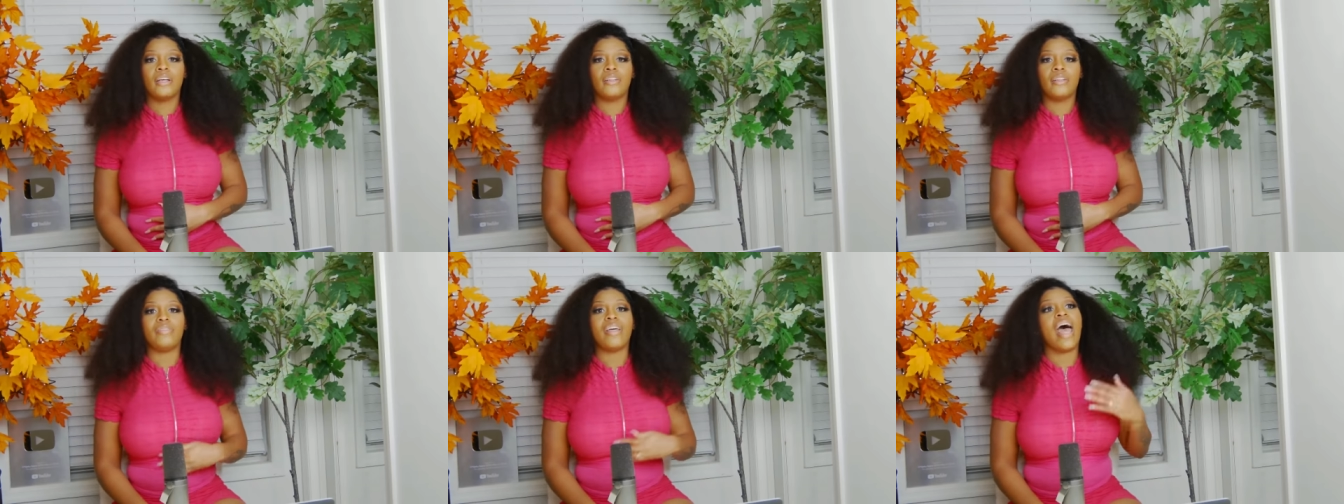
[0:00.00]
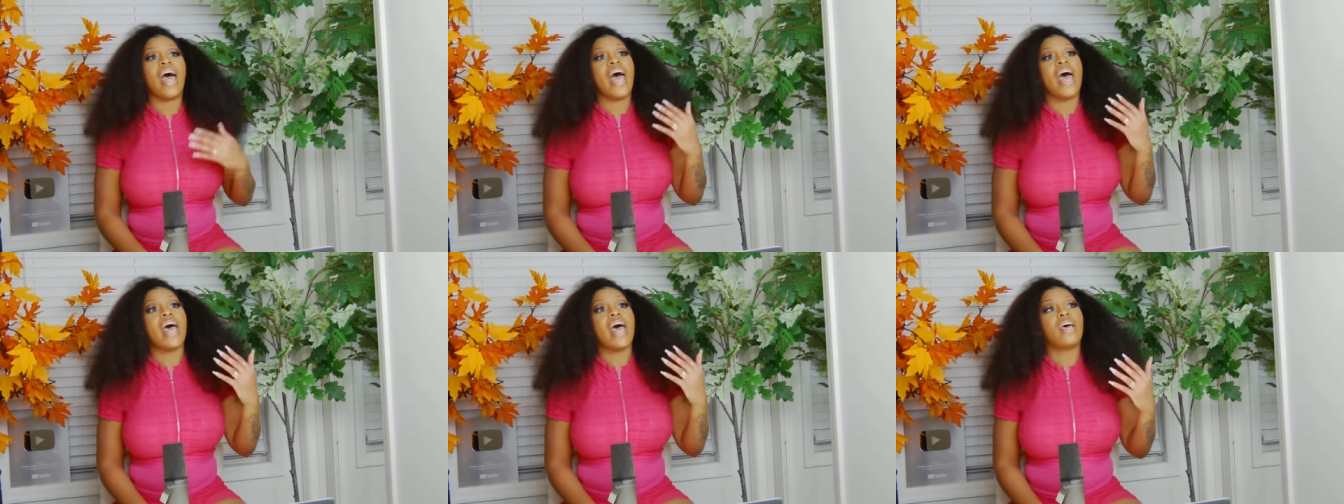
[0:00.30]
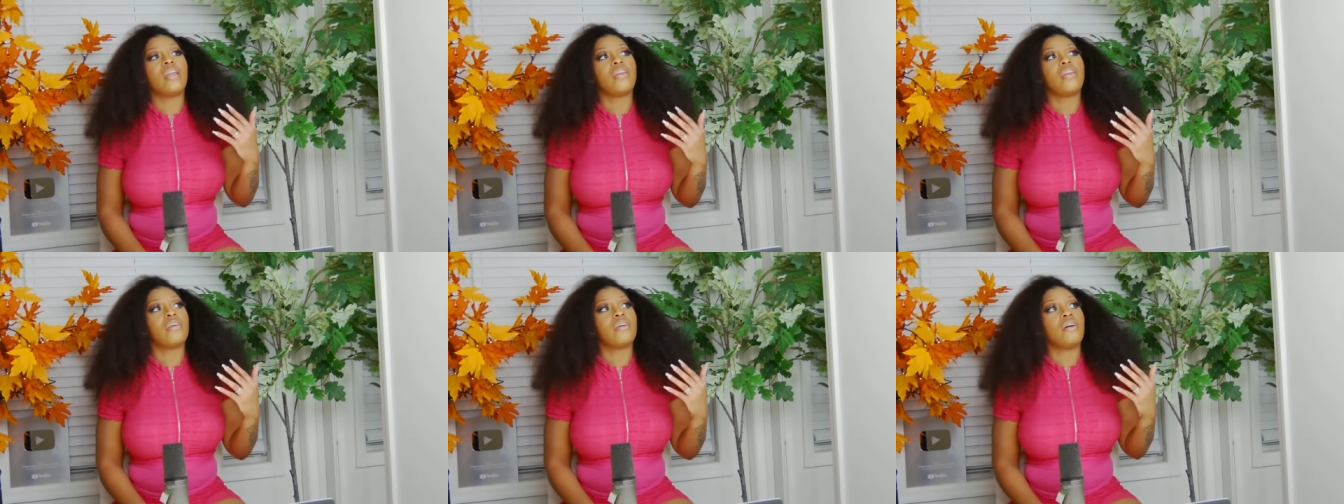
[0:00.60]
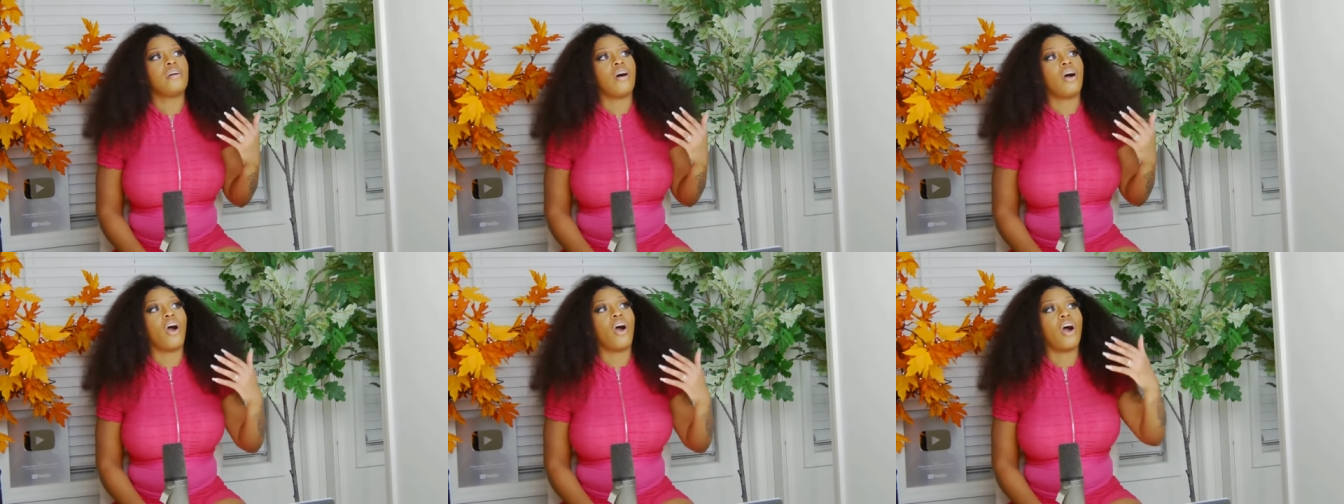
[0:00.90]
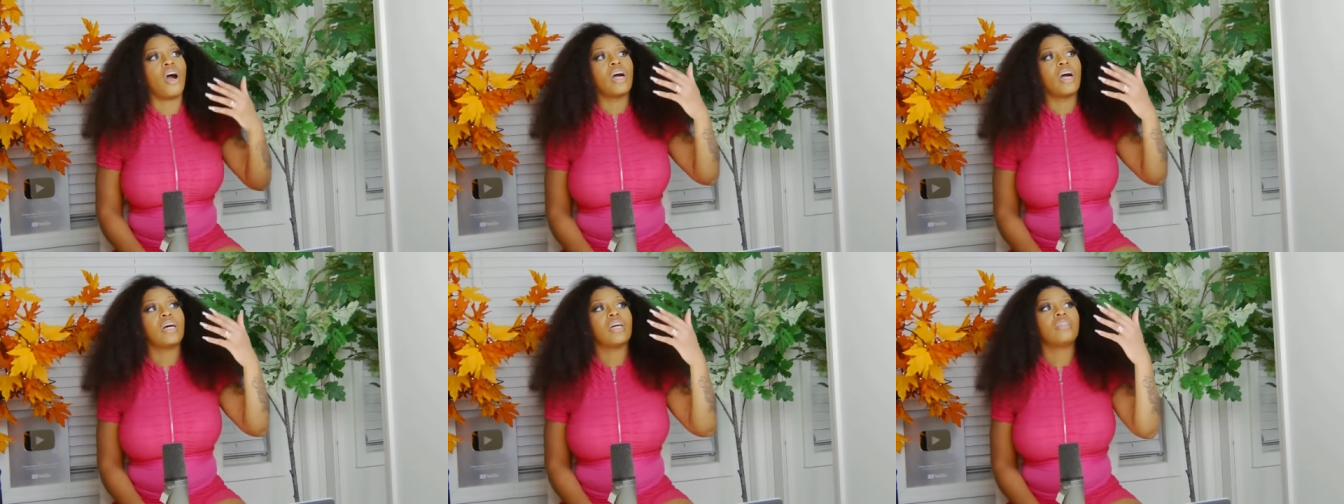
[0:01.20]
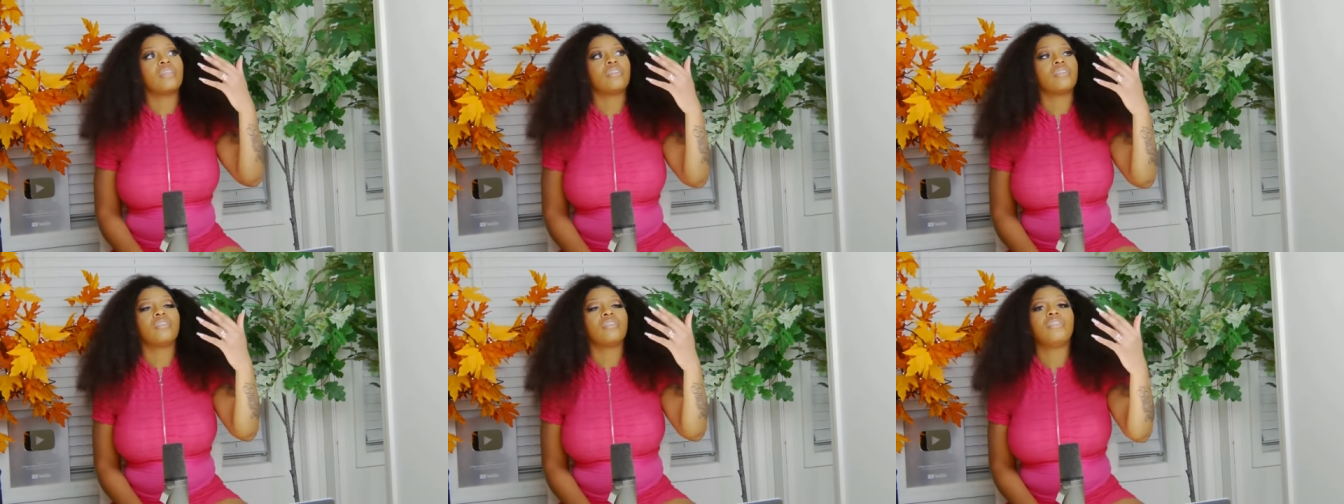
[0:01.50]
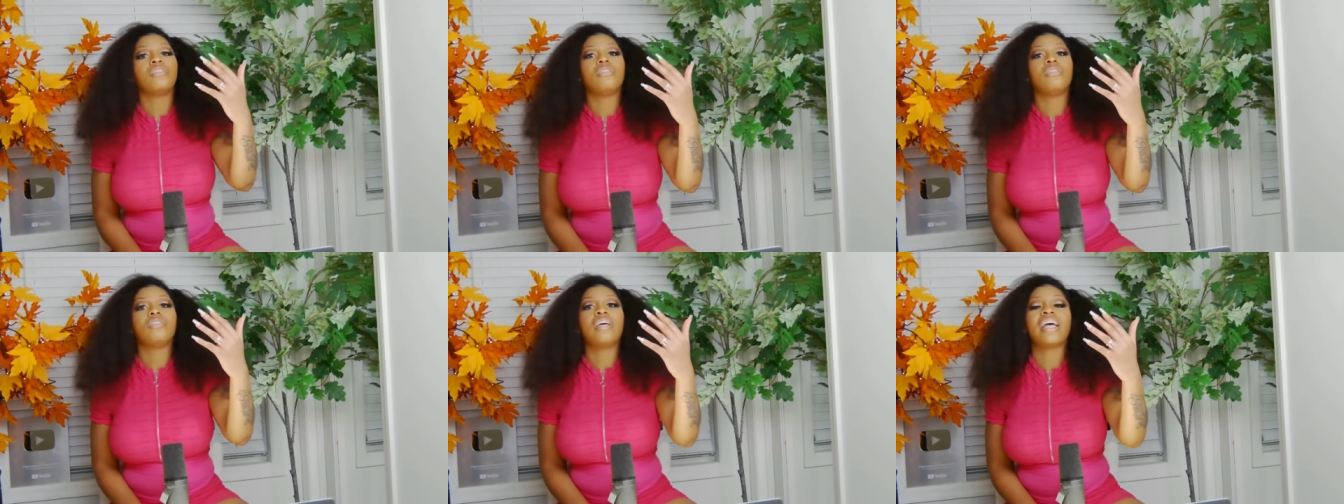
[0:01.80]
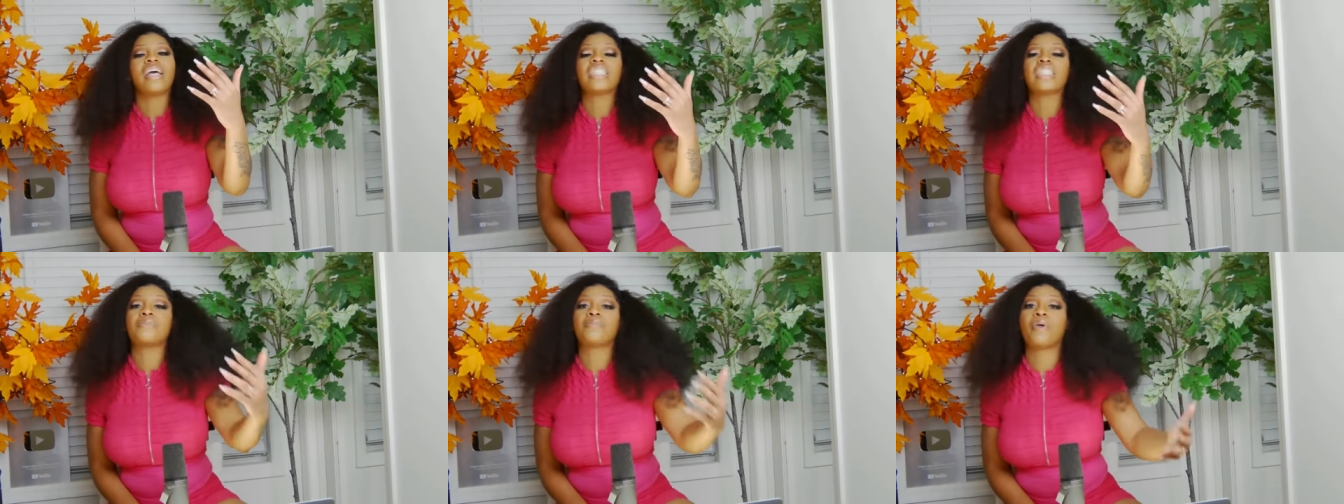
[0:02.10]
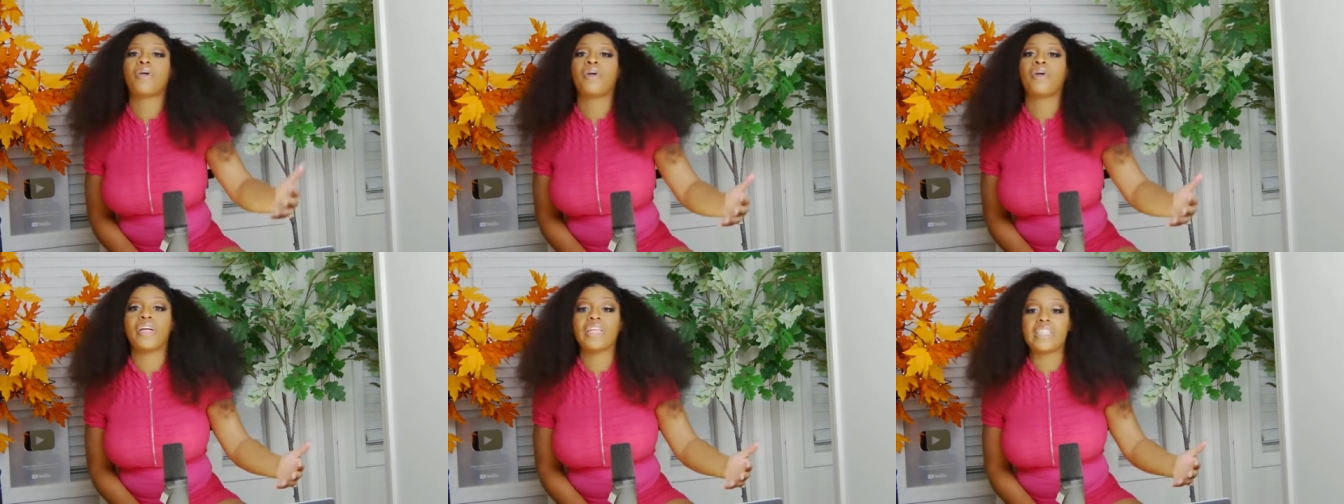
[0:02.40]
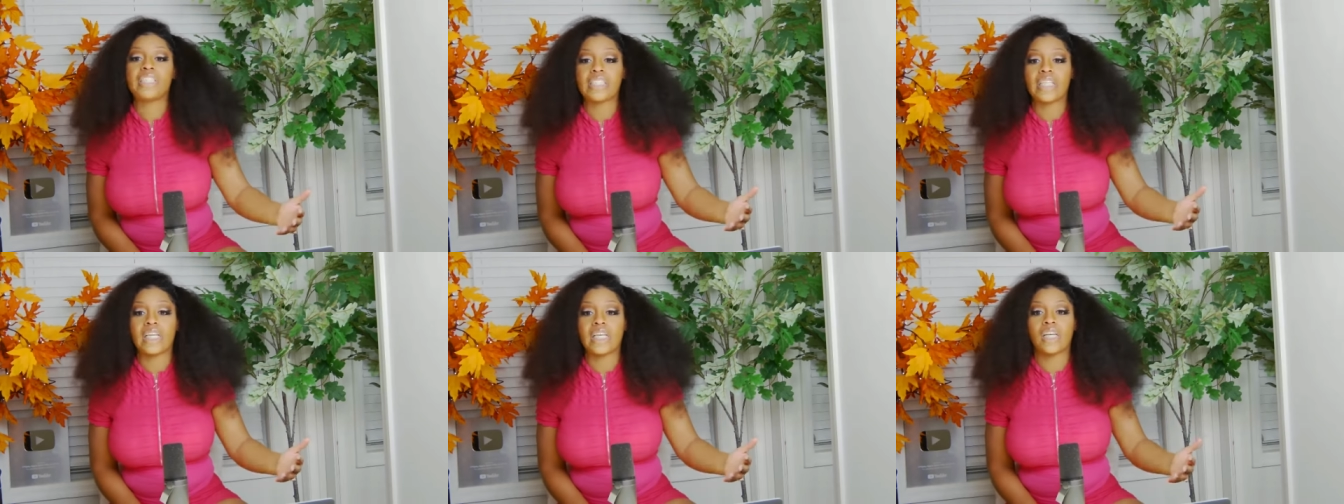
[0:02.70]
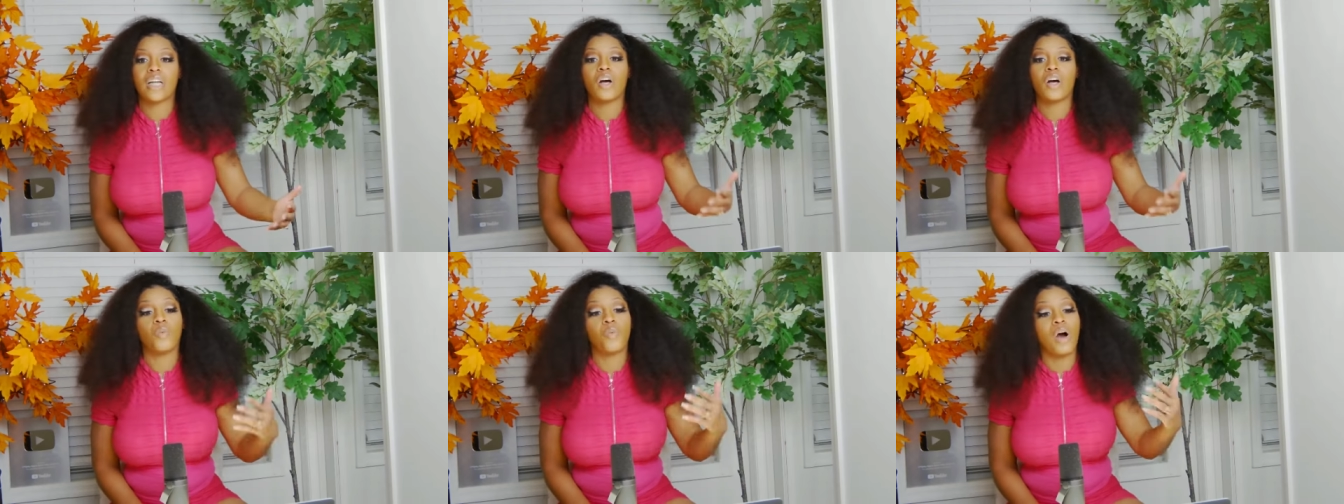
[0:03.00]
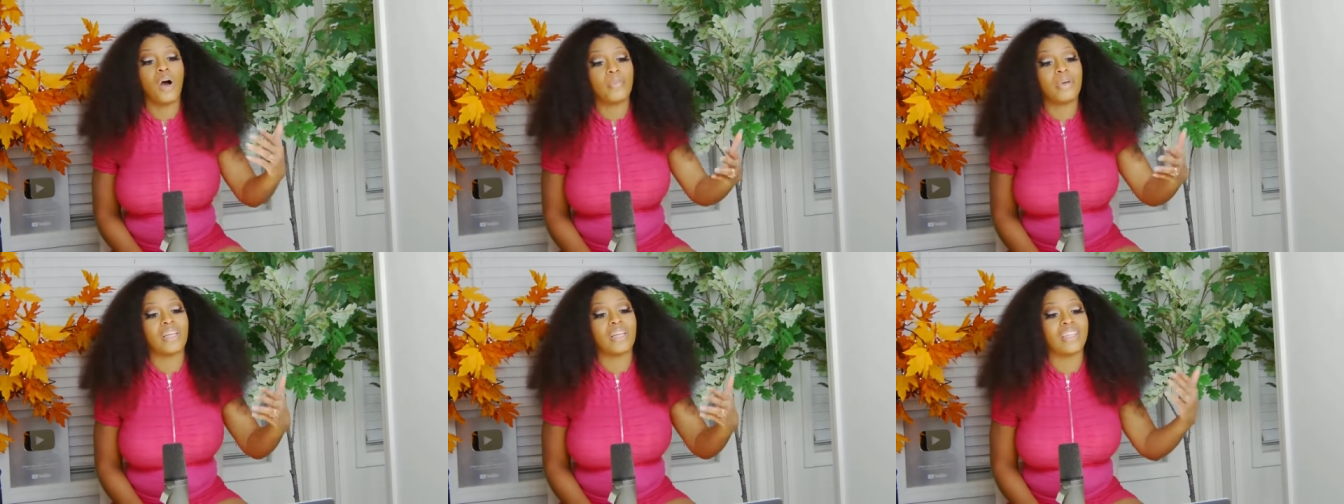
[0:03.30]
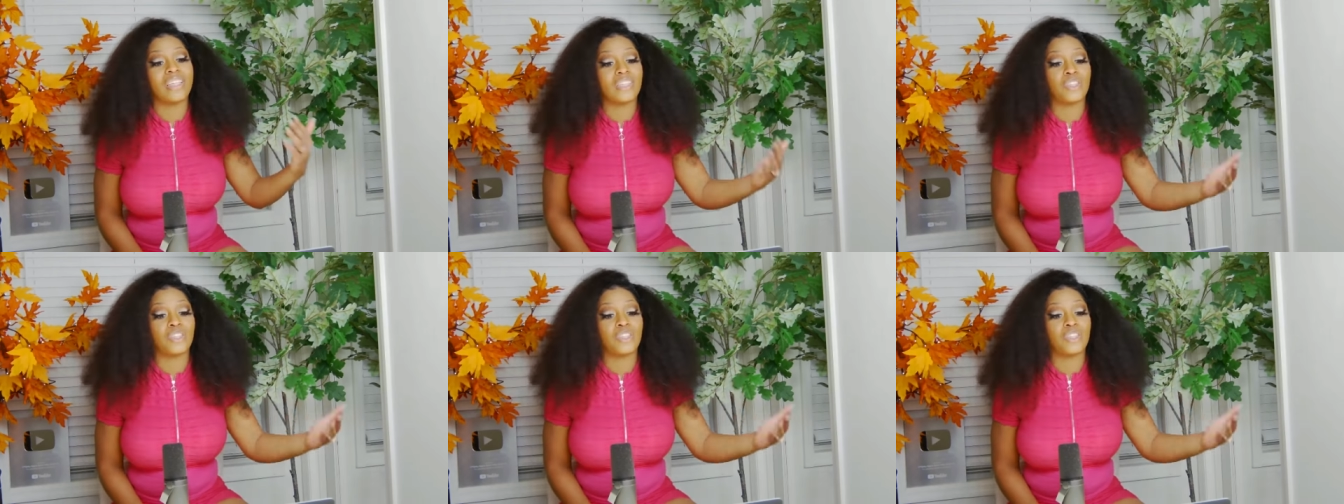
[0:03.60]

that are experiencing a woman